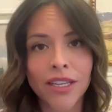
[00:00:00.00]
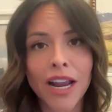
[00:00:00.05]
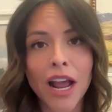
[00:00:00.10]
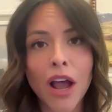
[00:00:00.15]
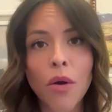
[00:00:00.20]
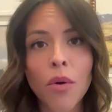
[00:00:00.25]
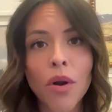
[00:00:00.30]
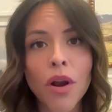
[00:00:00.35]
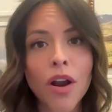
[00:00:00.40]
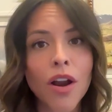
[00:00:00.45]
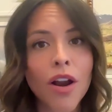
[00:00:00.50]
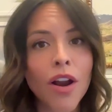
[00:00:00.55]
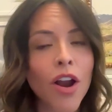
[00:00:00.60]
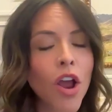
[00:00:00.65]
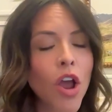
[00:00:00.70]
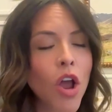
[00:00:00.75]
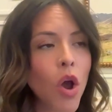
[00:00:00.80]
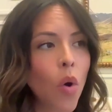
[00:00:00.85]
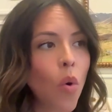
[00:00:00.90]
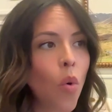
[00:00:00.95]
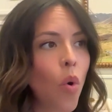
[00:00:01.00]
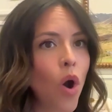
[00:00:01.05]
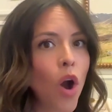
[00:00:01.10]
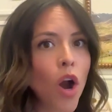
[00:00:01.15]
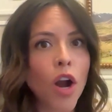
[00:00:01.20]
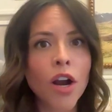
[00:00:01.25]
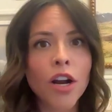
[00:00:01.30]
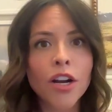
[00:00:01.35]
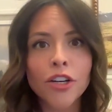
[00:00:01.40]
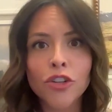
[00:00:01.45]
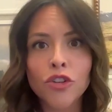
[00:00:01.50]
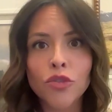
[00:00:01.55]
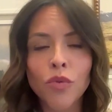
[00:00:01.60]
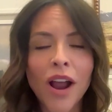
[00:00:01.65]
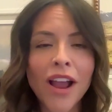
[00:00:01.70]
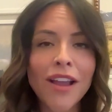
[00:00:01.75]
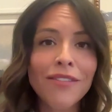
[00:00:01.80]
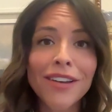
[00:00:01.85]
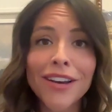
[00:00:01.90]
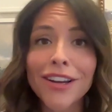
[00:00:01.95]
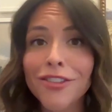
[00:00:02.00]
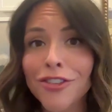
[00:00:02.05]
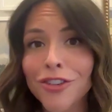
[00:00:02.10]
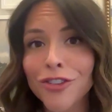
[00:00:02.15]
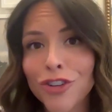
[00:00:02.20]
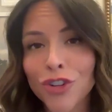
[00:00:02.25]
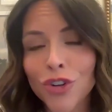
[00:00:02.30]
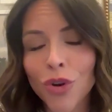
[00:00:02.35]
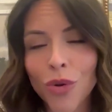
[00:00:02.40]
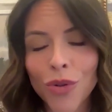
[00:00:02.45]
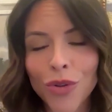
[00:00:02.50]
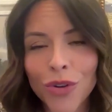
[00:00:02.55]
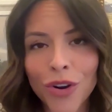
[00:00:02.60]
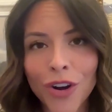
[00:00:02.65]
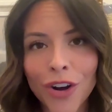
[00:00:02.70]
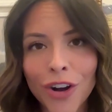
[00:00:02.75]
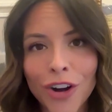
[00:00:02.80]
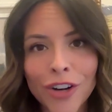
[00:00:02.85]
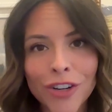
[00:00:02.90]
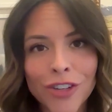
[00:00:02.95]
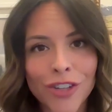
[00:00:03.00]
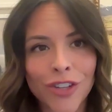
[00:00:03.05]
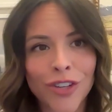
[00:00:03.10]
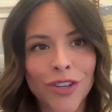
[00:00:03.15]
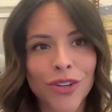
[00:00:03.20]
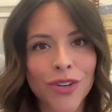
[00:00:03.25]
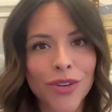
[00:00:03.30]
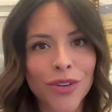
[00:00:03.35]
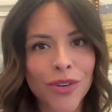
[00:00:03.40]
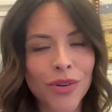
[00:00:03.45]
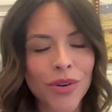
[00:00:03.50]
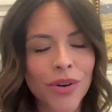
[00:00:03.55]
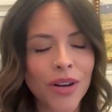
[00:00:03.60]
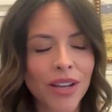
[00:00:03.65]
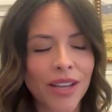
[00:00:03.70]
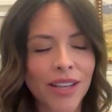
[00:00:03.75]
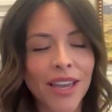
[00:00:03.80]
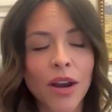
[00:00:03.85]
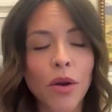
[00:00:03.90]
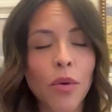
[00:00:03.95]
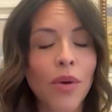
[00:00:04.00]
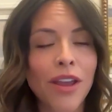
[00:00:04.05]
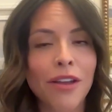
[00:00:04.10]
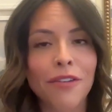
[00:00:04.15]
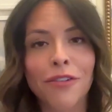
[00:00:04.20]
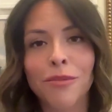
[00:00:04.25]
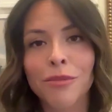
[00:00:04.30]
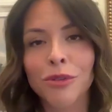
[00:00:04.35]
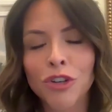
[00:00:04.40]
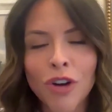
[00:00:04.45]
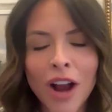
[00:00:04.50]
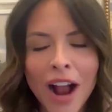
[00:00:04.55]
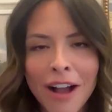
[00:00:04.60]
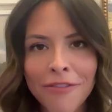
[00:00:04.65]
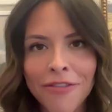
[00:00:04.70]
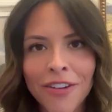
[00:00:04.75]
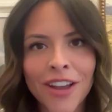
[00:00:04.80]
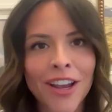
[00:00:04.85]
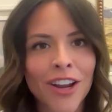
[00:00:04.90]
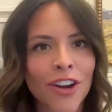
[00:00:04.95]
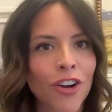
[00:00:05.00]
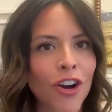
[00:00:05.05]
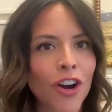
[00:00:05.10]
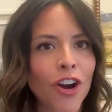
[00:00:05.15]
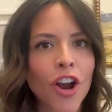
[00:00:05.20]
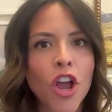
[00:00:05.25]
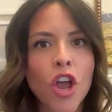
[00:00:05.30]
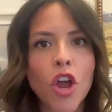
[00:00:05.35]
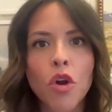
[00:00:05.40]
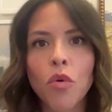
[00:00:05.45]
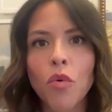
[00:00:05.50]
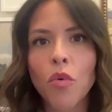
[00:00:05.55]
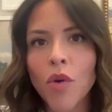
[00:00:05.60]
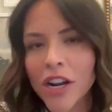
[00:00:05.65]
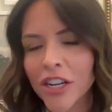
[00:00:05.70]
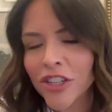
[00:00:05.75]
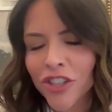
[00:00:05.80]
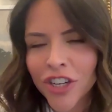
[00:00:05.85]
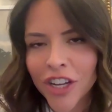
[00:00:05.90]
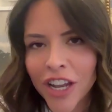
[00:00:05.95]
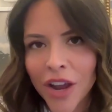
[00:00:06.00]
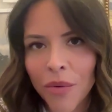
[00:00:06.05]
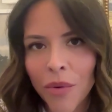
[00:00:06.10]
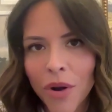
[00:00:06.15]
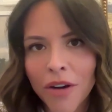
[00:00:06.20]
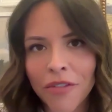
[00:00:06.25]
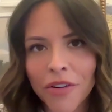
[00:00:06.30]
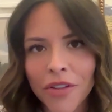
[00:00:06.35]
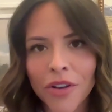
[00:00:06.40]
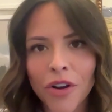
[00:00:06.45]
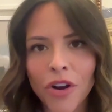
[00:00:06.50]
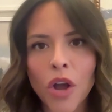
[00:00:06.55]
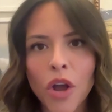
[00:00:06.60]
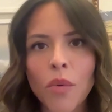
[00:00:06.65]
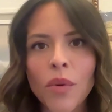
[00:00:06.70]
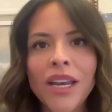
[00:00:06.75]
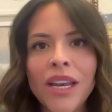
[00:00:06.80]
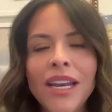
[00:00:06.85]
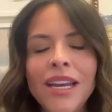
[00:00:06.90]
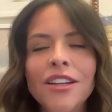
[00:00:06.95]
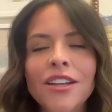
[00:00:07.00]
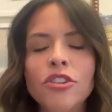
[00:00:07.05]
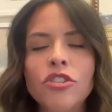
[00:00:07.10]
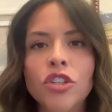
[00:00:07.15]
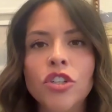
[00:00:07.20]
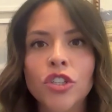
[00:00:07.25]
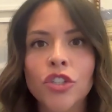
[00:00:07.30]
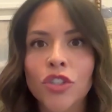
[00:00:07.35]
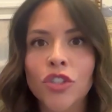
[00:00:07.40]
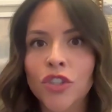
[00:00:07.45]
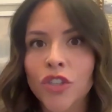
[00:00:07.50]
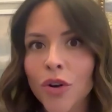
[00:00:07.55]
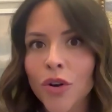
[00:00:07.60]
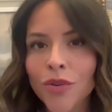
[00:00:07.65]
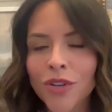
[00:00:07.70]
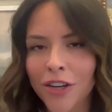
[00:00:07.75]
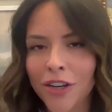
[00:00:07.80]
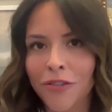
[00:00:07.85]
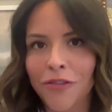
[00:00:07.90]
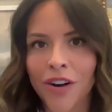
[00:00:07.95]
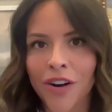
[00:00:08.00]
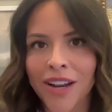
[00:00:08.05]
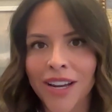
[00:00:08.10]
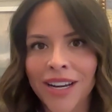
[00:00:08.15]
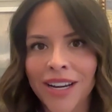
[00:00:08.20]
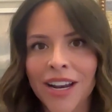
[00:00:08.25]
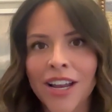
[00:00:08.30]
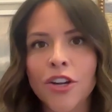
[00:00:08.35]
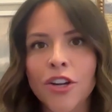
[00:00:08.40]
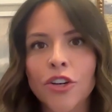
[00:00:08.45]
an hour or driving in the shoulder to get away from traffic or rush to get wherever they're going. It is just so different